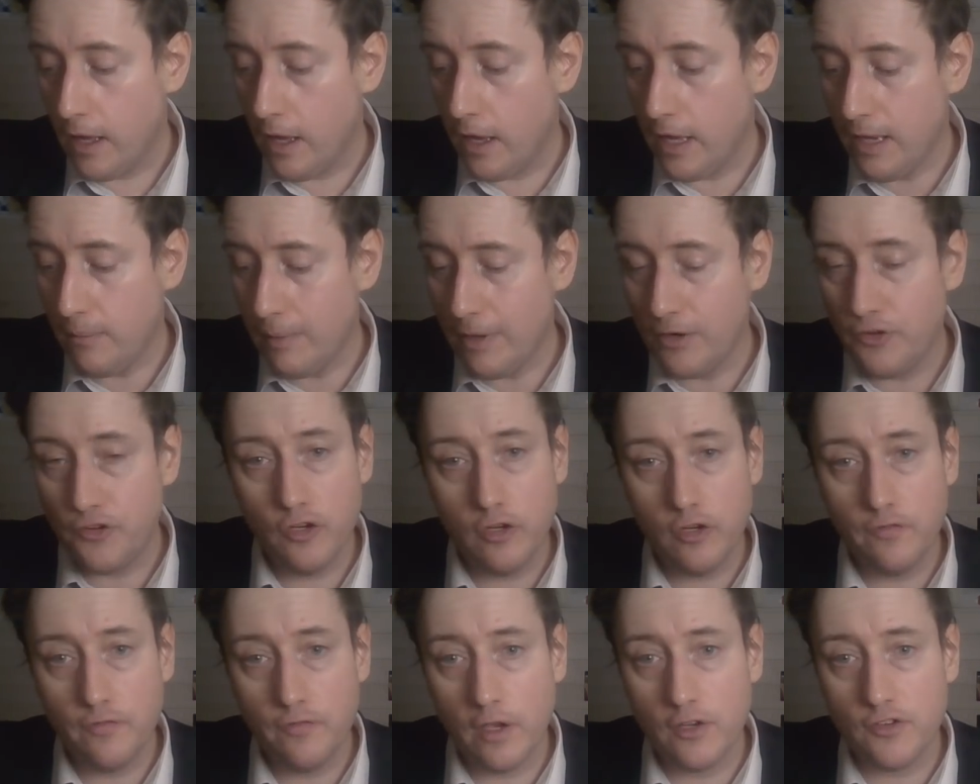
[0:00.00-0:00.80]
He went to
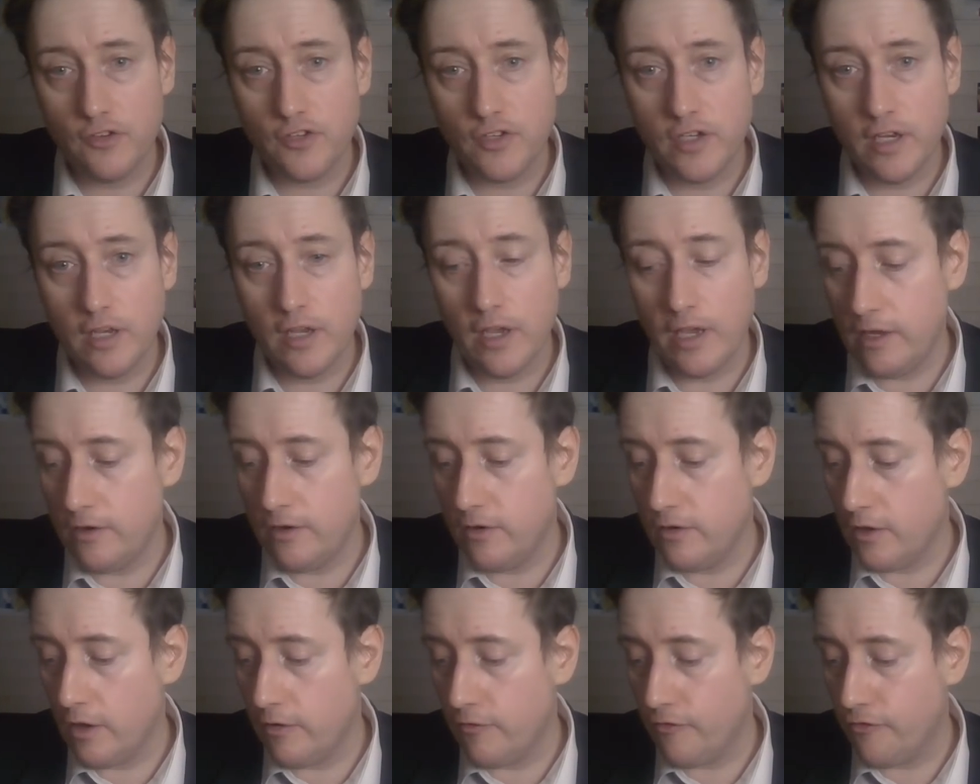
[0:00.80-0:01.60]
university
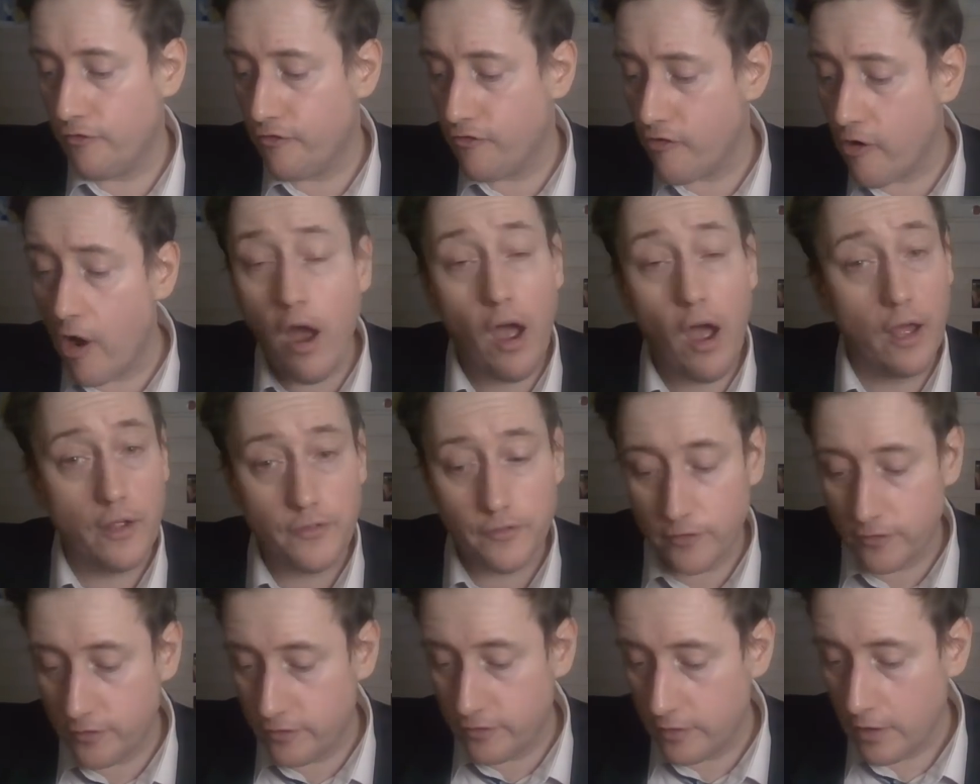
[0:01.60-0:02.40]
in
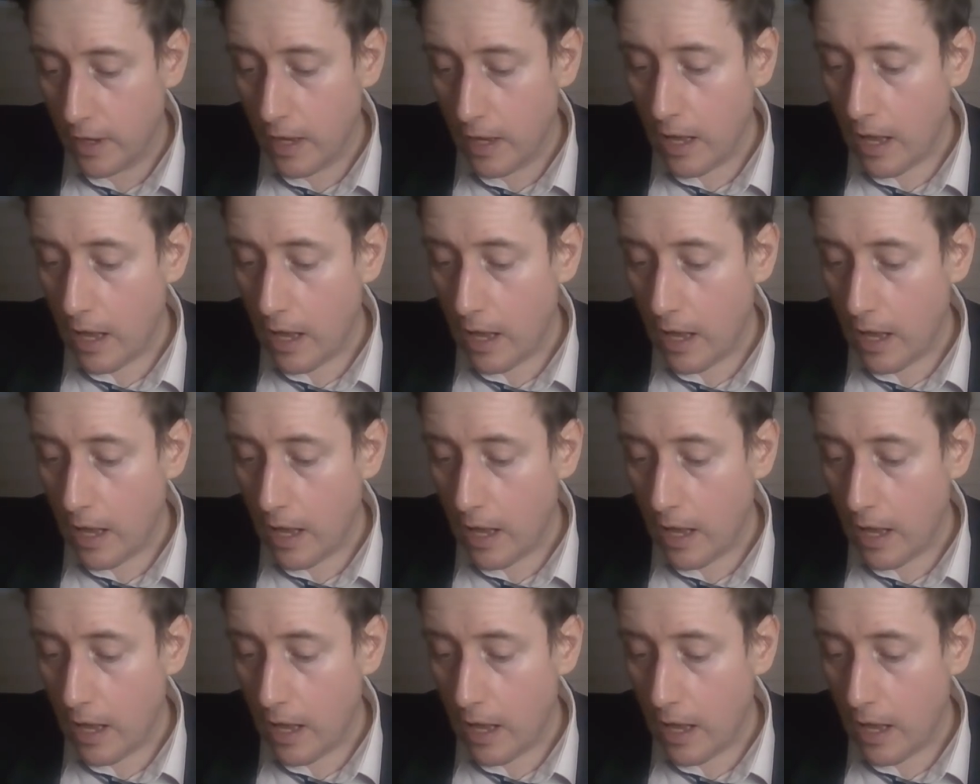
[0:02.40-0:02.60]
France.